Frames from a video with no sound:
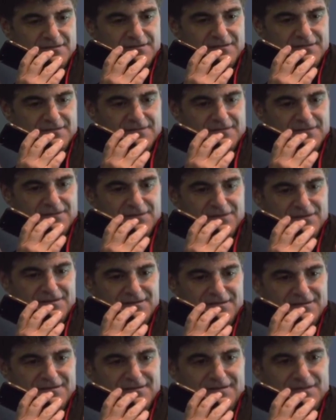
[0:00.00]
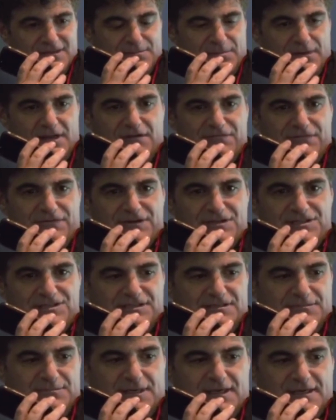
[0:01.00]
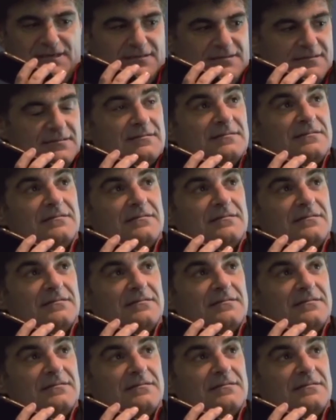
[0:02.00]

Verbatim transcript: What news? You're playing for Essendon, mate.